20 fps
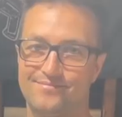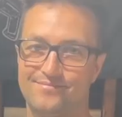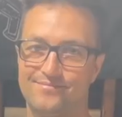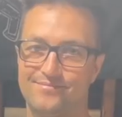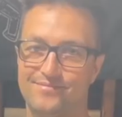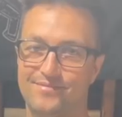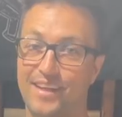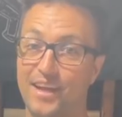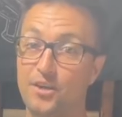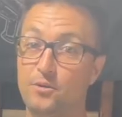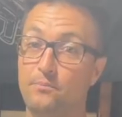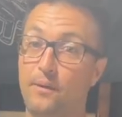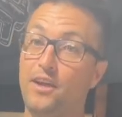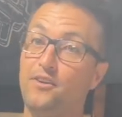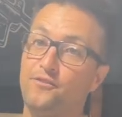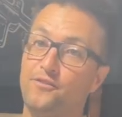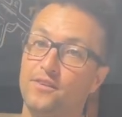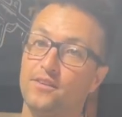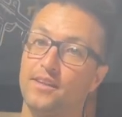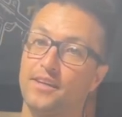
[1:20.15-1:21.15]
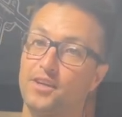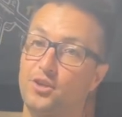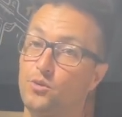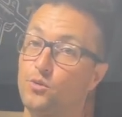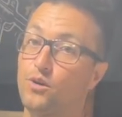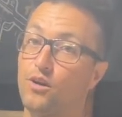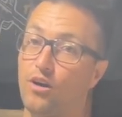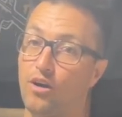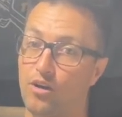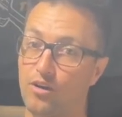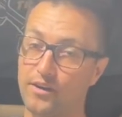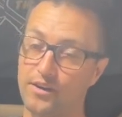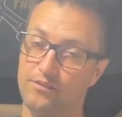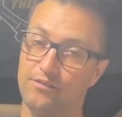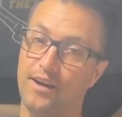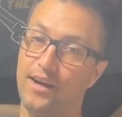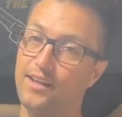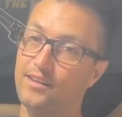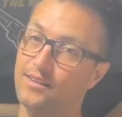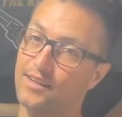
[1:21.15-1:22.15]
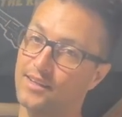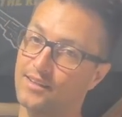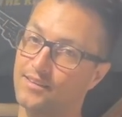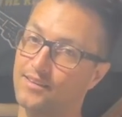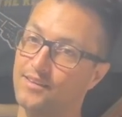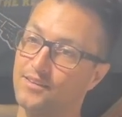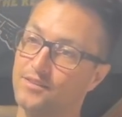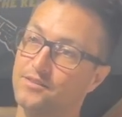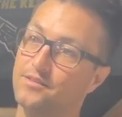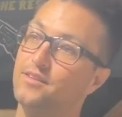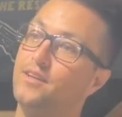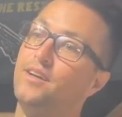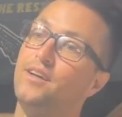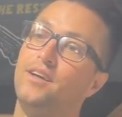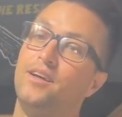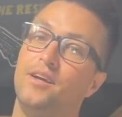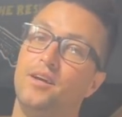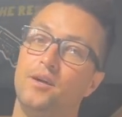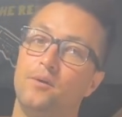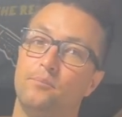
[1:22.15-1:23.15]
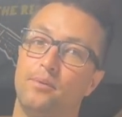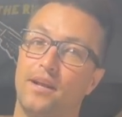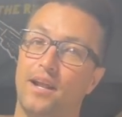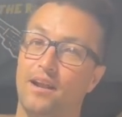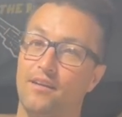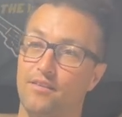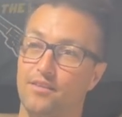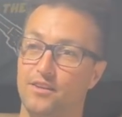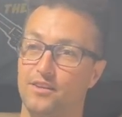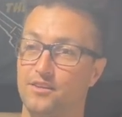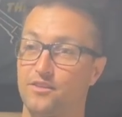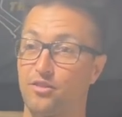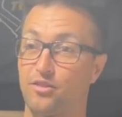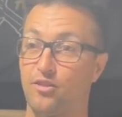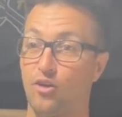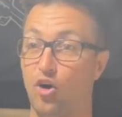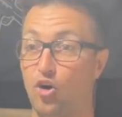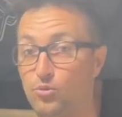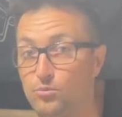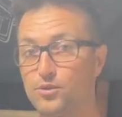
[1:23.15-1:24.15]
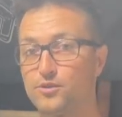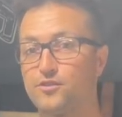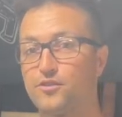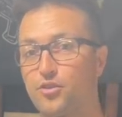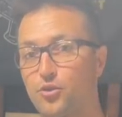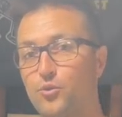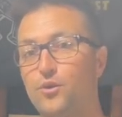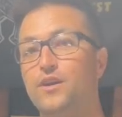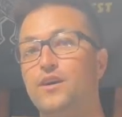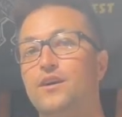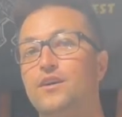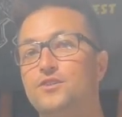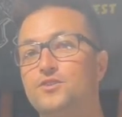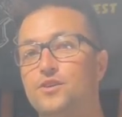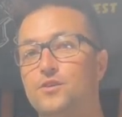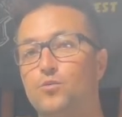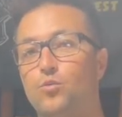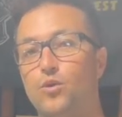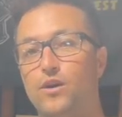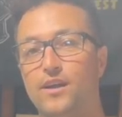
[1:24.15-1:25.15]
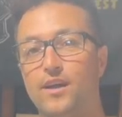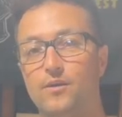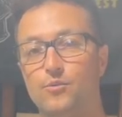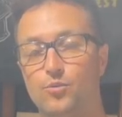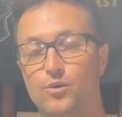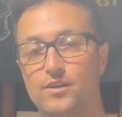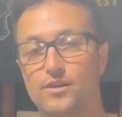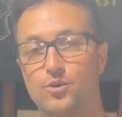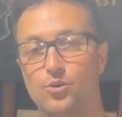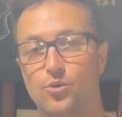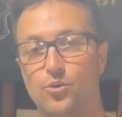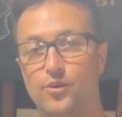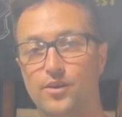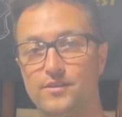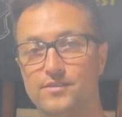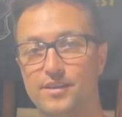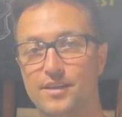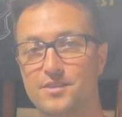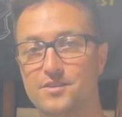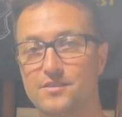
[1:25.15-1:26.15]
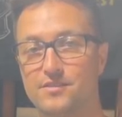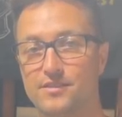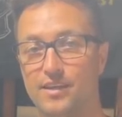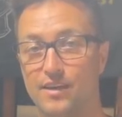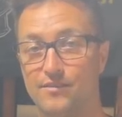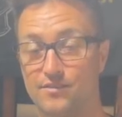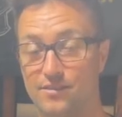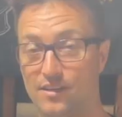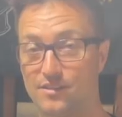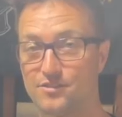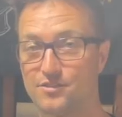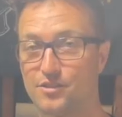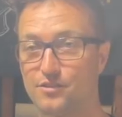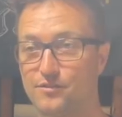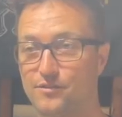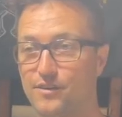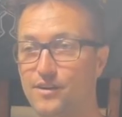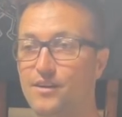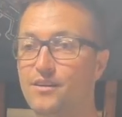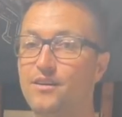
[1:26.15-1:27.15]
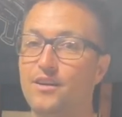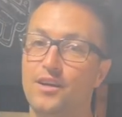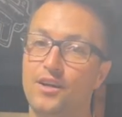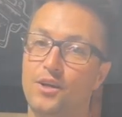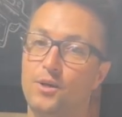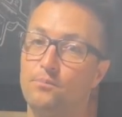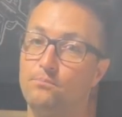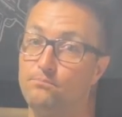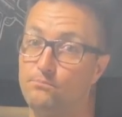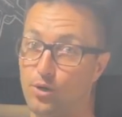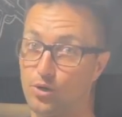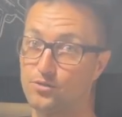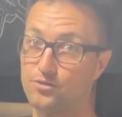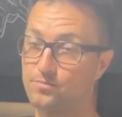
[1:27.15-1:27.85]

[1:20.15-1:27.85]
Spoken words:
Now you may feel like you are already riding like this, but out of the almost 300 one-on-one cornering sessions I've done so far, most